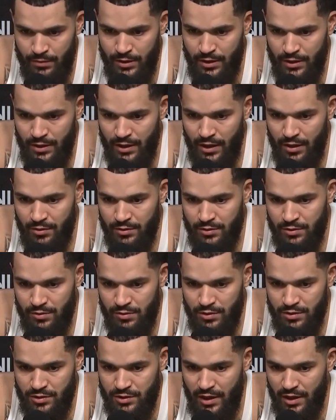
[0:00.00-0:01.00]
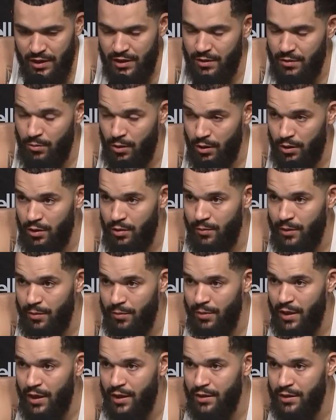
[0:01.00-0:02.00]
But now, as you know, just got to keep working on
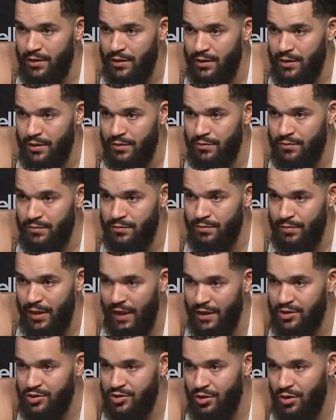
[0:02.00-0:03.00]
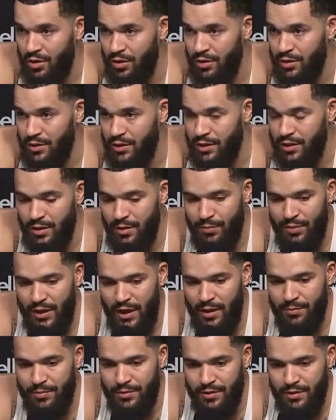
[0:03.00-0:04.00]
my body and getting back strong and getting the
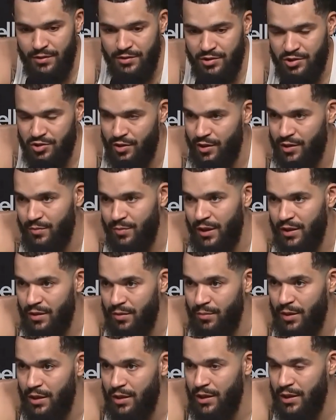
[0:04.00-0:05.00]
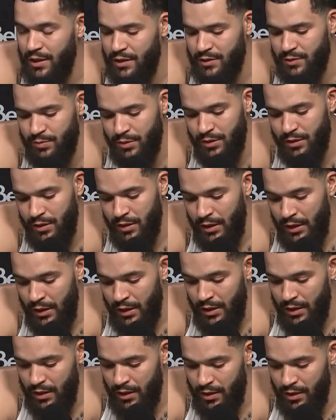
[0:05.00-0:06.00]
pop and the strength back in my legs. But
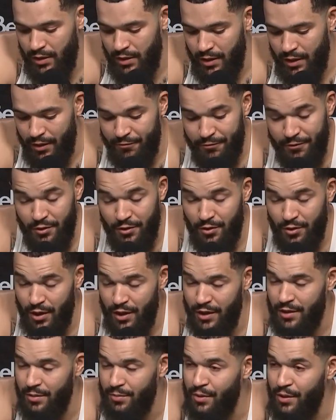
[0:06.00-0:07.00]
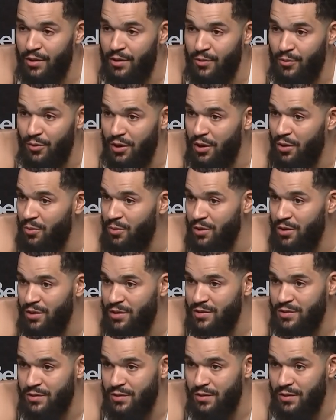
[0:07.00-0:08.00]
I feel great compared to where I
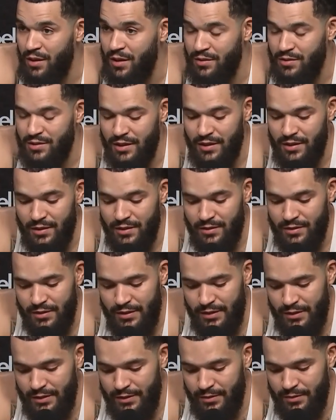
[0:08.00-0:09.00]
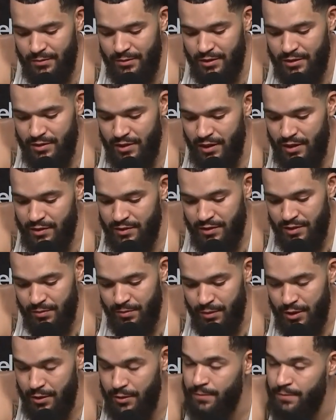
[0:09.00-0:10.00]
was, so I'll take it. And each day is
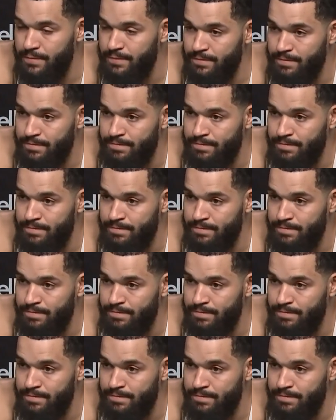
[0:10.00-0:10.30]
getting better.